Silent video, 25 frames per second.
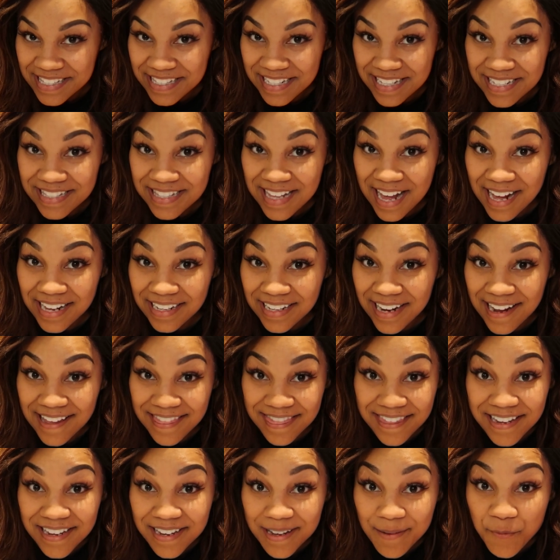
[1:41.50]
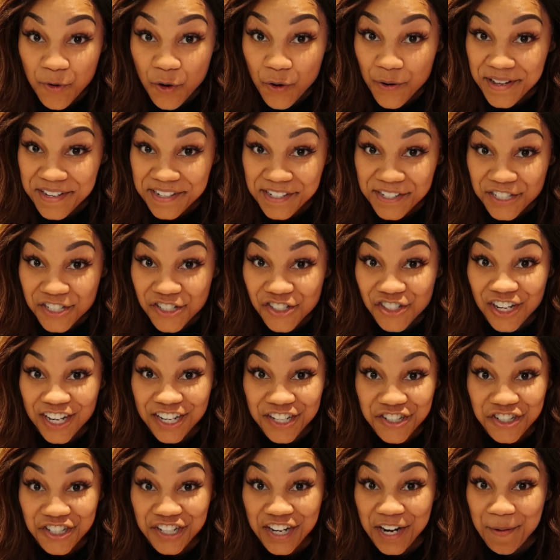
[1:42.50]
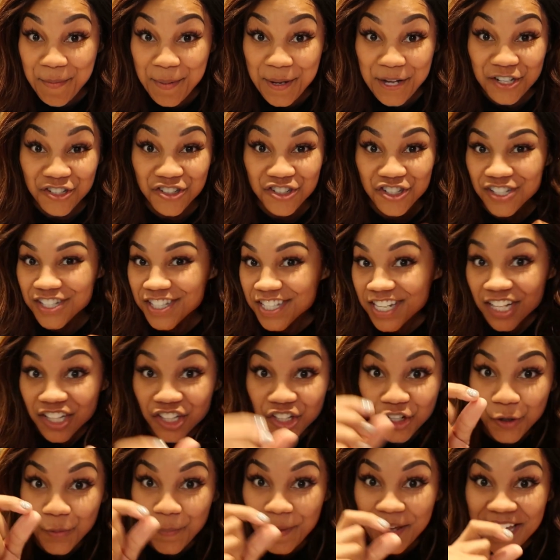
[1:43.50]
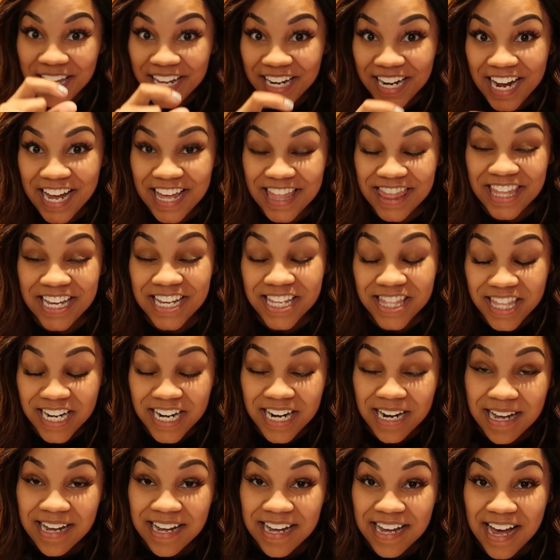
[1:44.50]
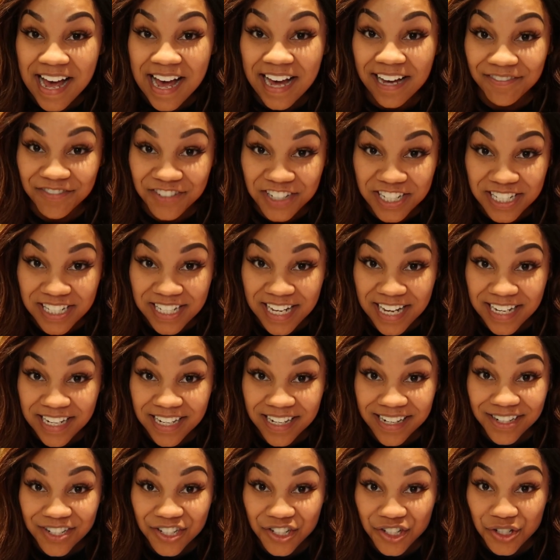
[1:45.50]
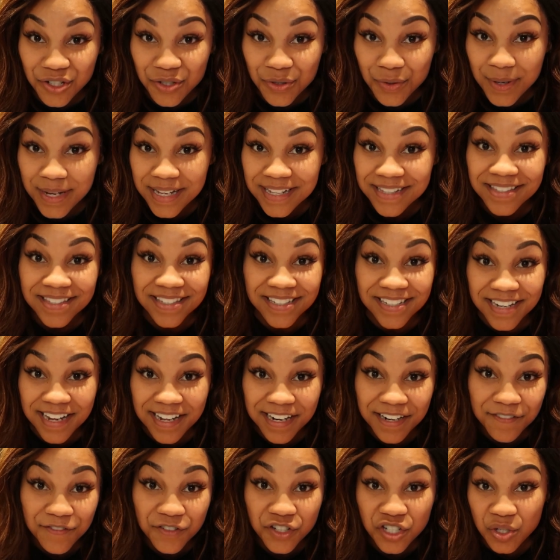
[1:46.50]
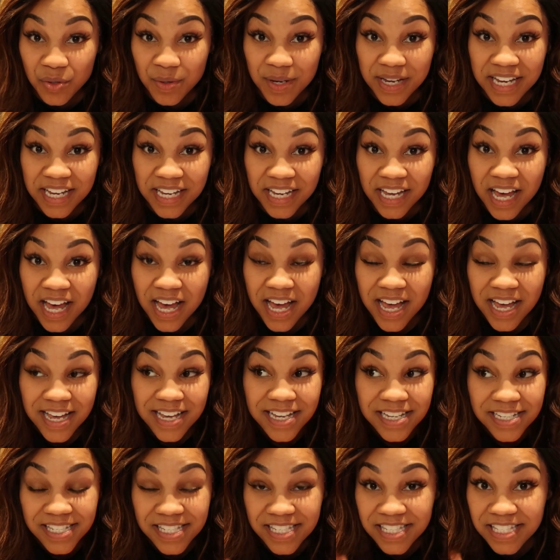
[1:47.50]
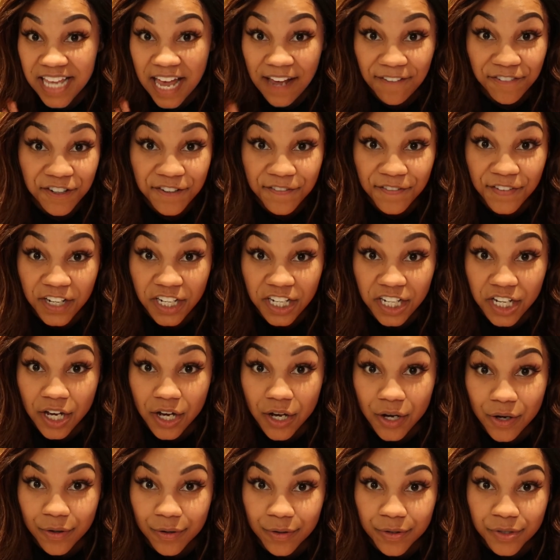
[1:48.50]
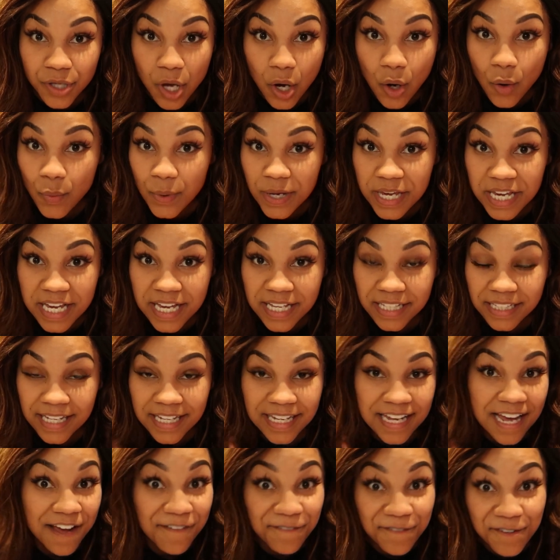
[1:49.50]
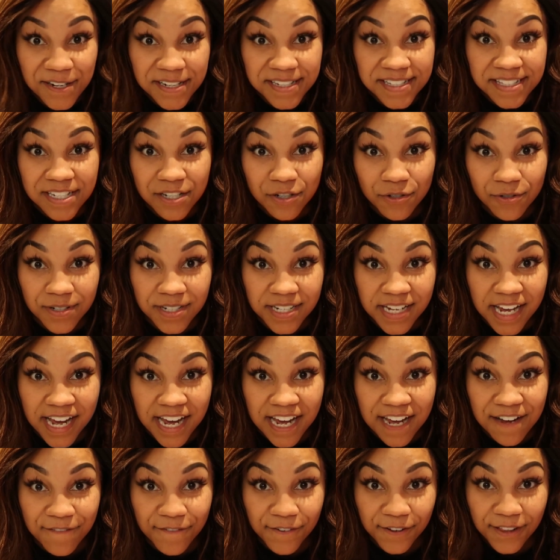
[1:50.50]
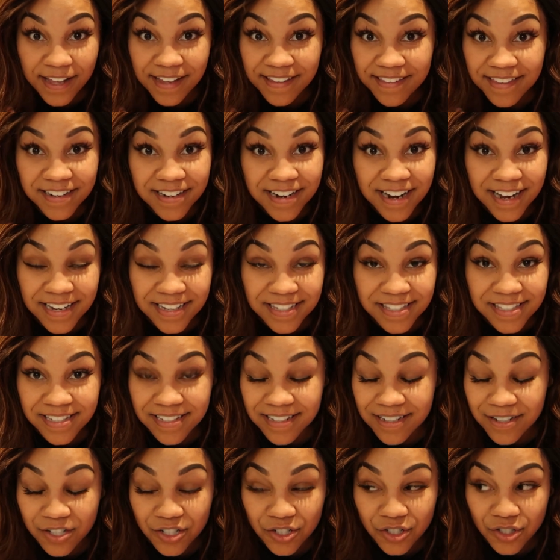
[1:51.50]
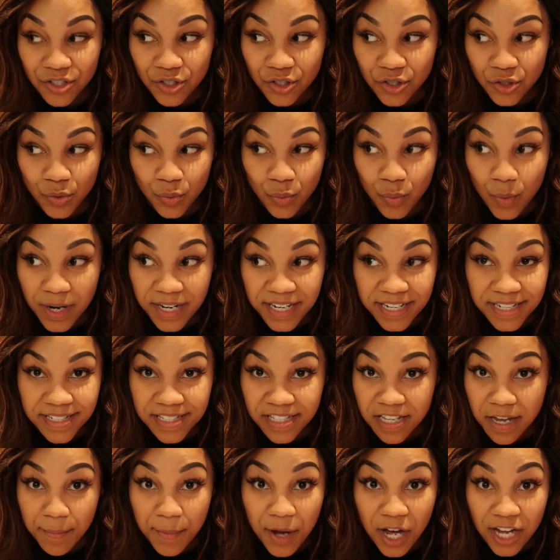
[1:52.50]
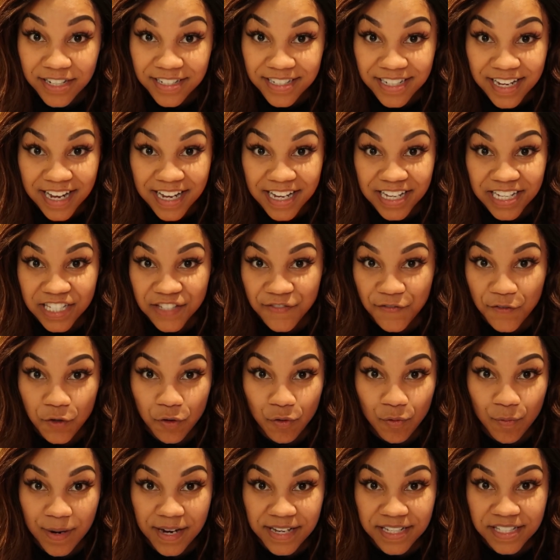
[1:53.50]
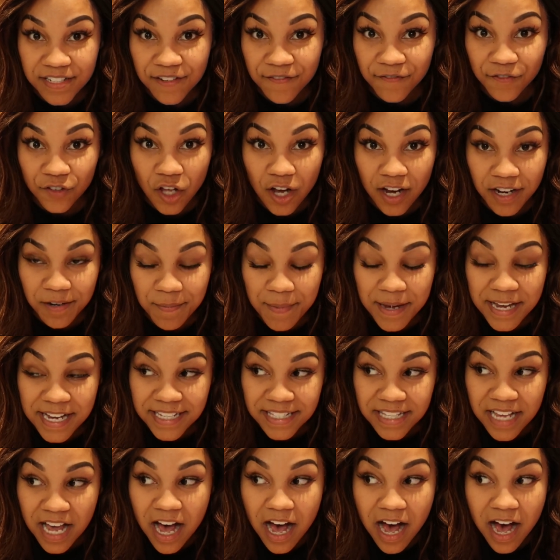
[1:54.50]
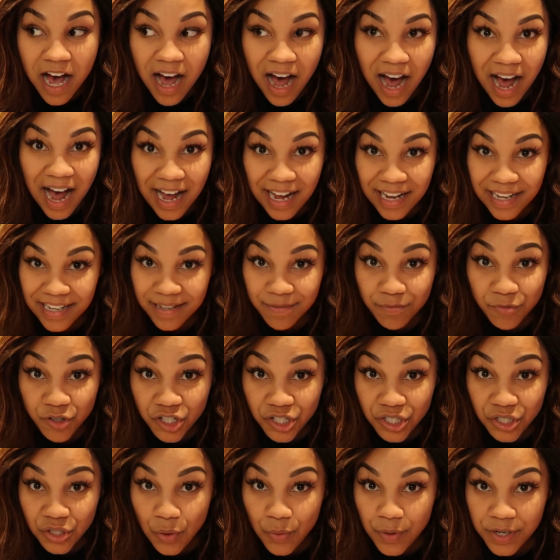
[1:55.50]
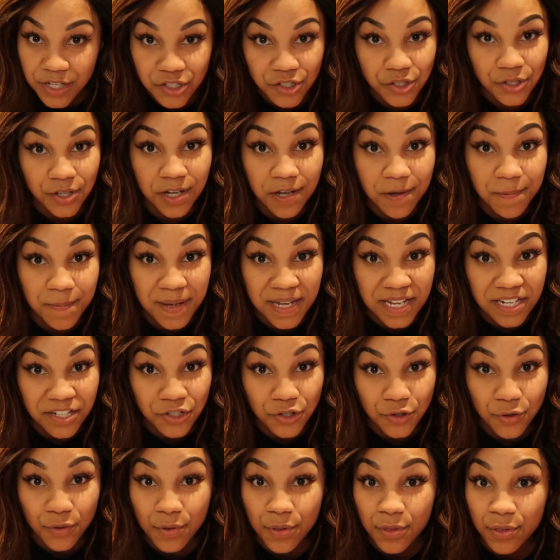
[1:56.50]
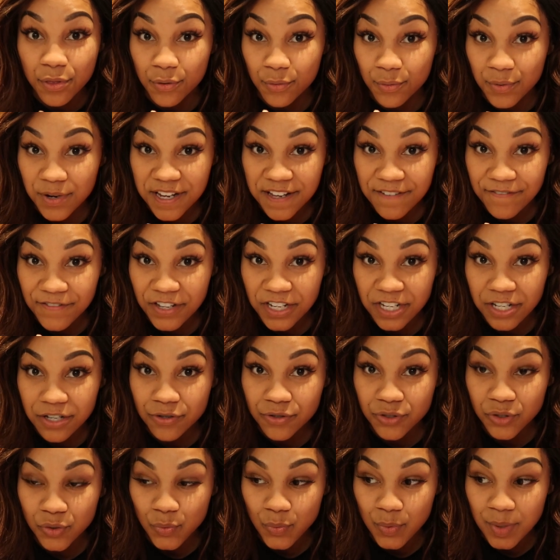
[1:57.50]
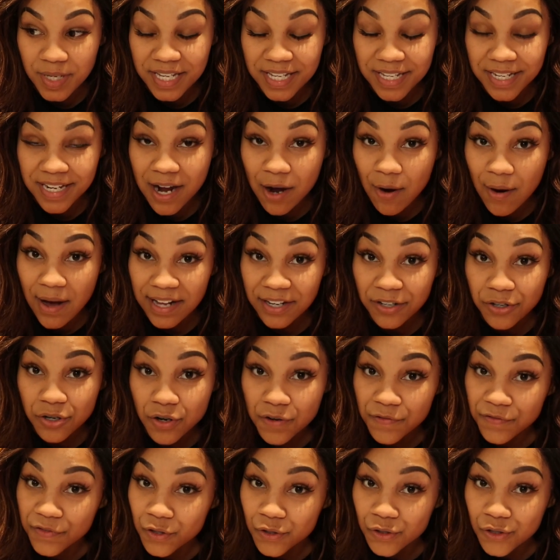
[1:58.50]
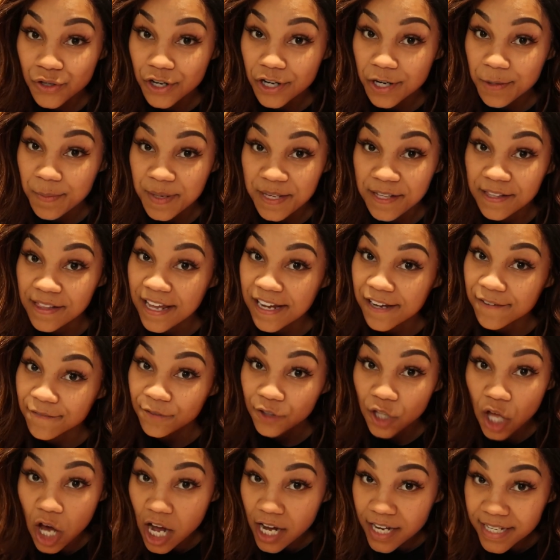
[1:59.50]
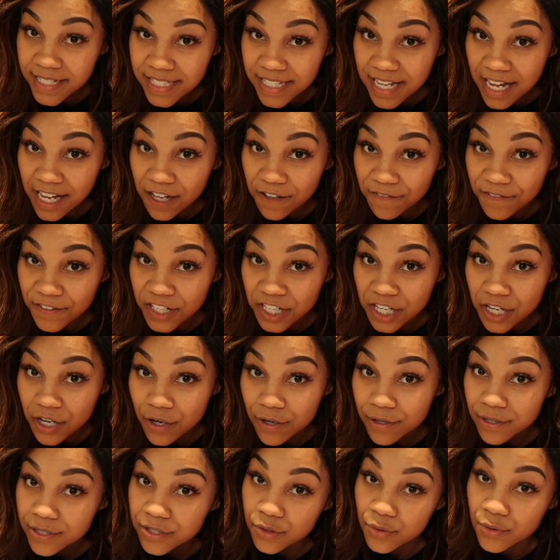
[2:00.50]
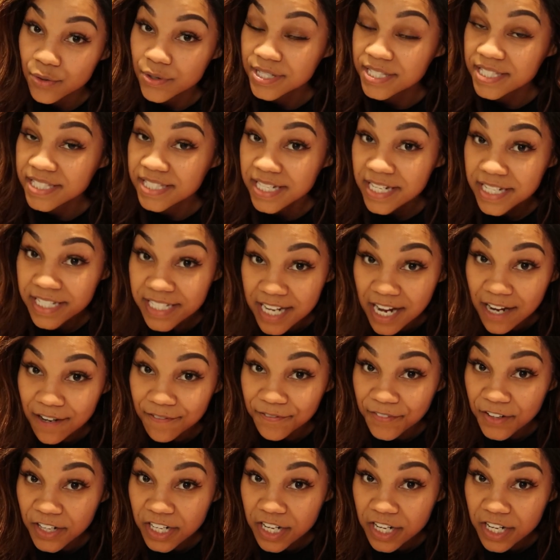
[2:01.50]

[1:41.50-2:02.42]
is is that I think I'm going to change it up just a little bit. I think that I have decided to, instead of doing seven videos a week like every single day for like the next twenty some odd days for the rest of Vlogmas, I am just going to commit to three videos a week. Now, I don't know if those are gonna be like vlog style videos or sit down